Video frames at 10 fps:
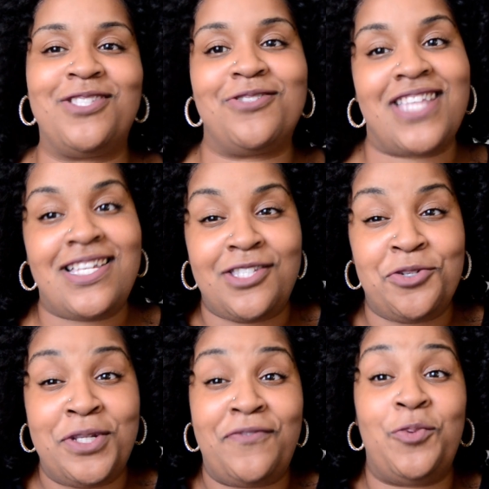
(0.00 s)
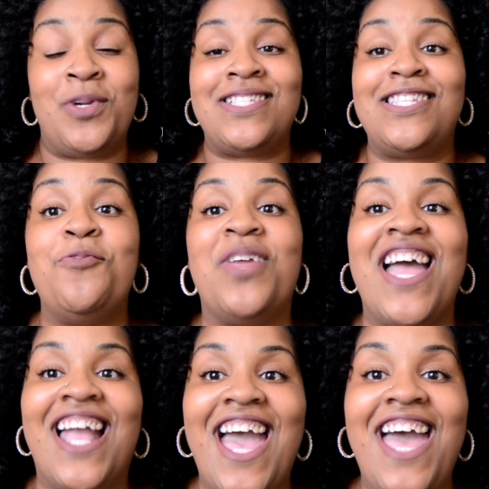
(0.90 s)
So stay tuned if you want to see what
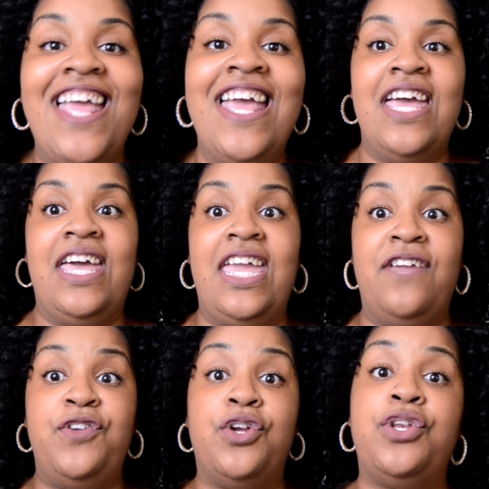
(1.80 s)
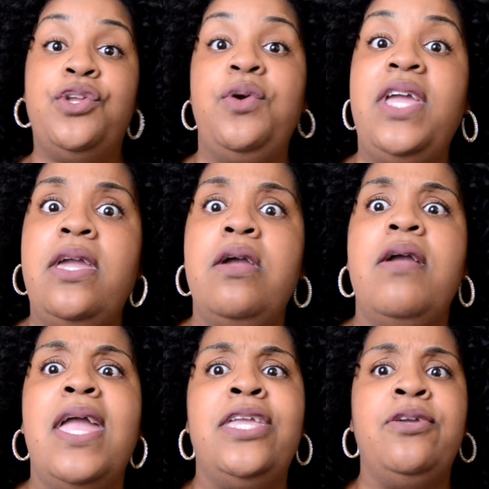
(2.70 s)
I got. If you're new here
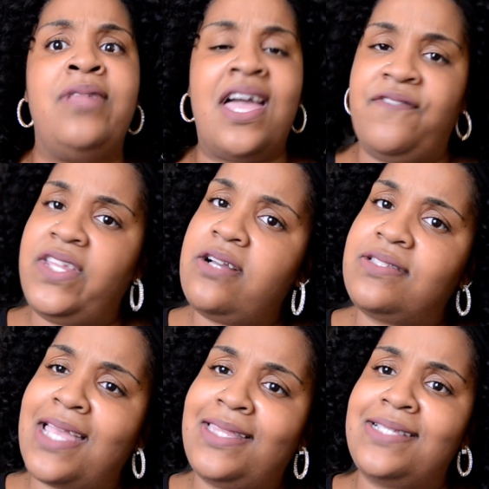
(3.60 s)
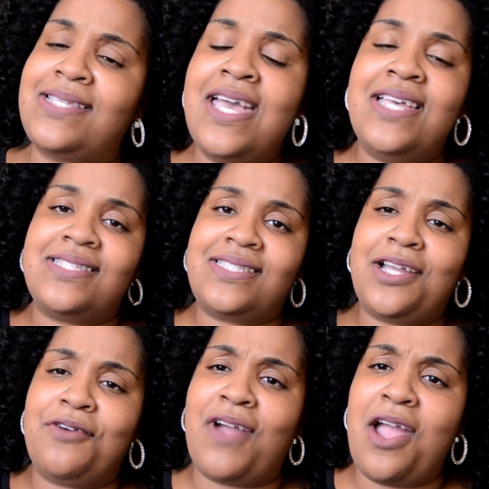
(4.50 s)
and you like videos like this,
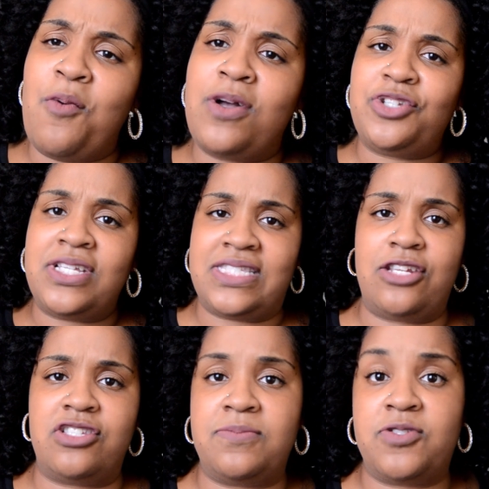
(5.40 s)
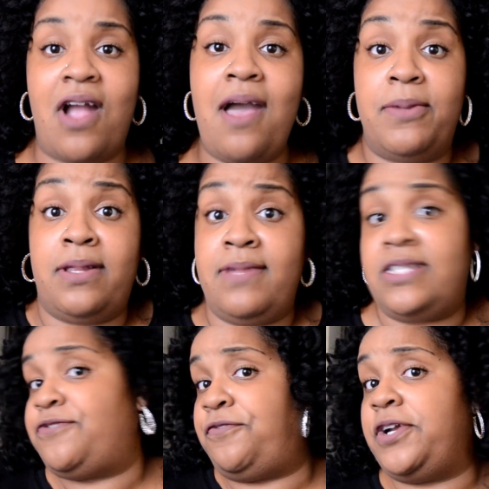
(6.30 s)
stick around. Why consider subscribing?
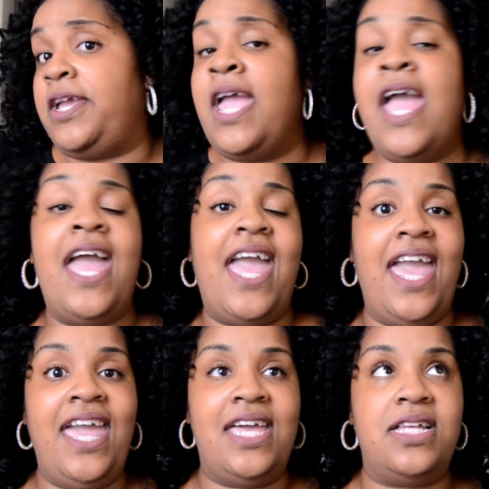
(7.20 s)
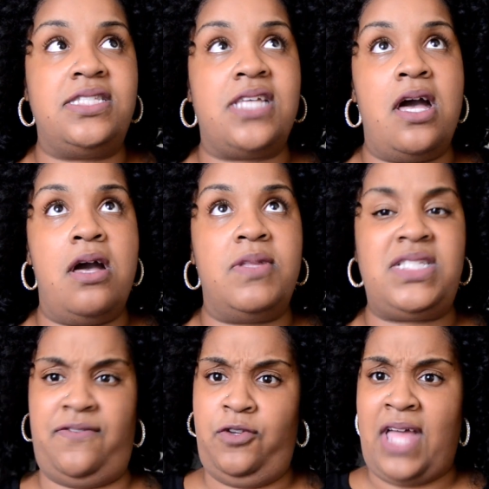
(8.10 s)
It's free. And let's
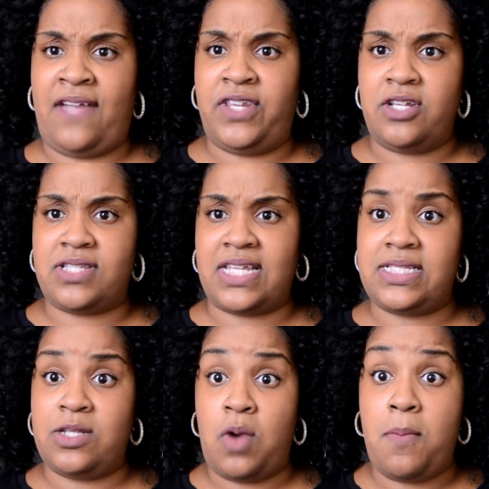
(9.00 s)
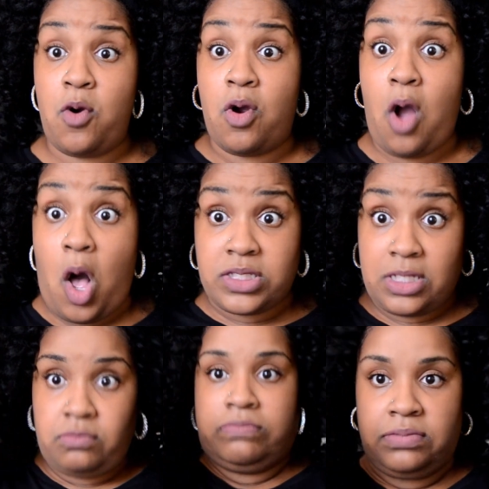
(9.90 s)
see if you like videos like this and want more.
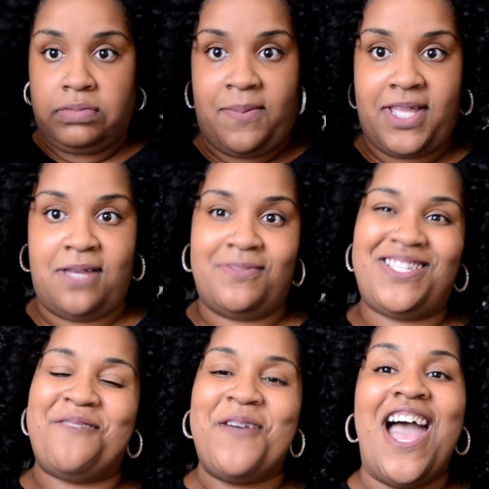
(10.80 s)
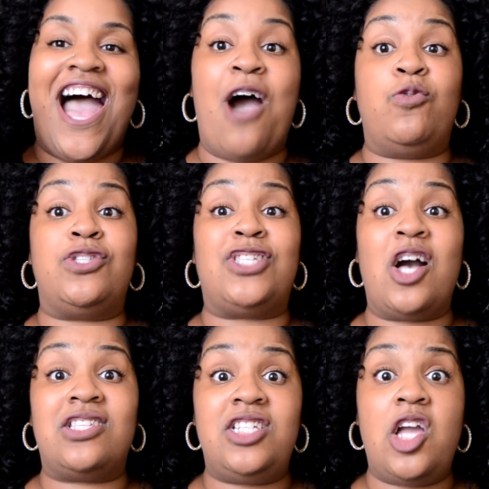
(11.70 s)
Also, give me a thumbs up. I will
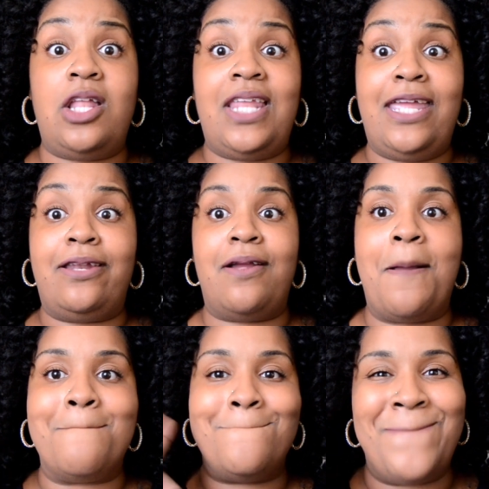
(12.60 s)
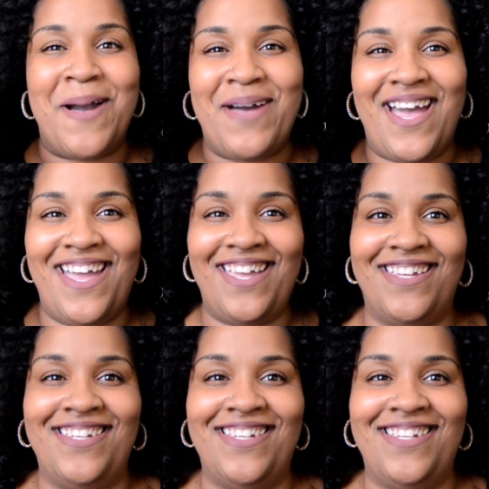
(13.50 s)
talk to y'all later. Bye-bye.